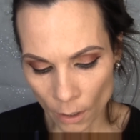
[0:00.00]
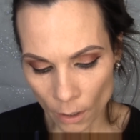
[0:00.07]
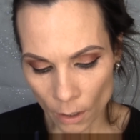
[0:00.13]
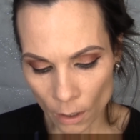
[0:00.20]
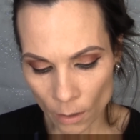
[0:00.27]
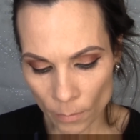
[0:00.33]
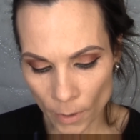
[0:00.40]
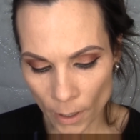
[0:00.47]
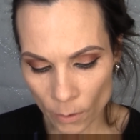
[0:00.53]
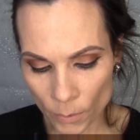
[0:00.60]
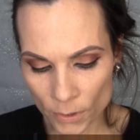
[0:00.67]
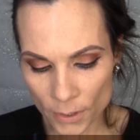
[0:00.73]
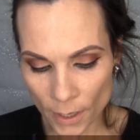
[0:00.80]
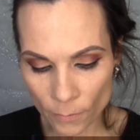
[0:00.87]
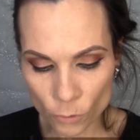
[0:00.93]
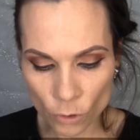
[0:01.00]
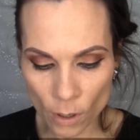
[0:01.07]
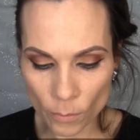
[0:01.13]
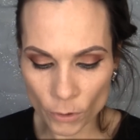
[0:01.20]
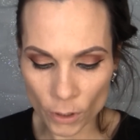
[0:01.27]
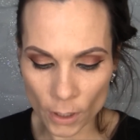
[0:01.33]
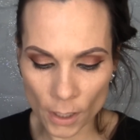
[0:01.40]
Um, I always have
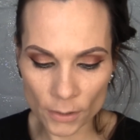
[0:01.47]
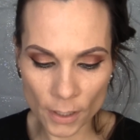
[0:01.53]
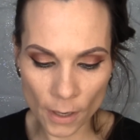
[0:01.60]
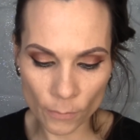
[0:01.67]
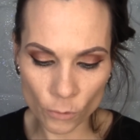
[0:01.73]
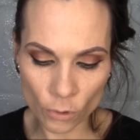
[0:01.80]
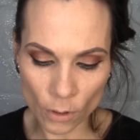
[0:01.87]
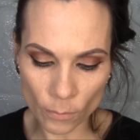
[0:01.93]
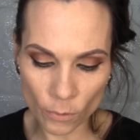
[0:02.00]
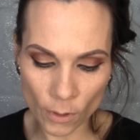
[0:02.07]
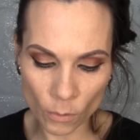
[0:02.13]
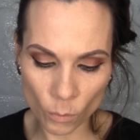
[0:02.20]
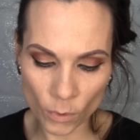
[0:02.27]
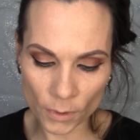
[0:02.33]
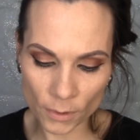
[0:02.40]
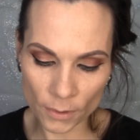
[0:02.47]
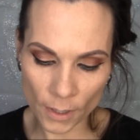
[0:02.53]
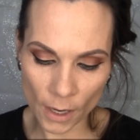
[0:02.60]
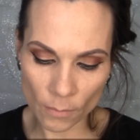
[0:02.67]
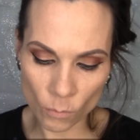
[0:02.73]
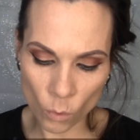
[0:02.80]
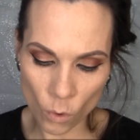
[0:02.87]
trouble. You guys have trouble on one
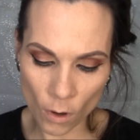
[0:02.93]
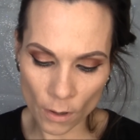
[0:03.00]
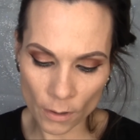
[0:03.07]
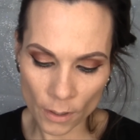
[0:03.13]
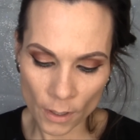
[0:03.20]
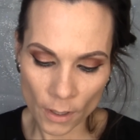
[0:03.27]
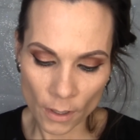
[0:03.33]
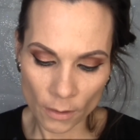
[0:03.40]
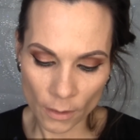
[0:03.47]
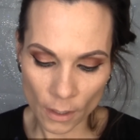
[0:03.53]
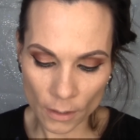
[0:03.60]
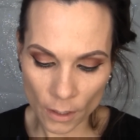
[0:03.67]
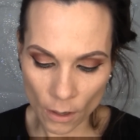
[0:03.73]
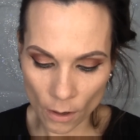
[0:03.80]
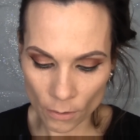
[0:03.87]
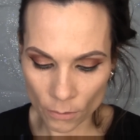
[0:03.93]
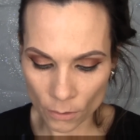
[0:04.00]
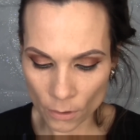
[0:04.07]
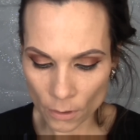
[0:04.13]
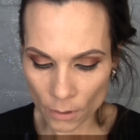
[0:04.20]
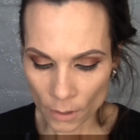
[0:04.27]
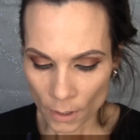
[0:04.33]
side more than the
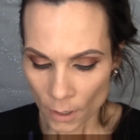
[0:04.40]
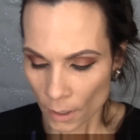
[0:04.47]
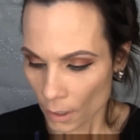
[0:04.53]
other,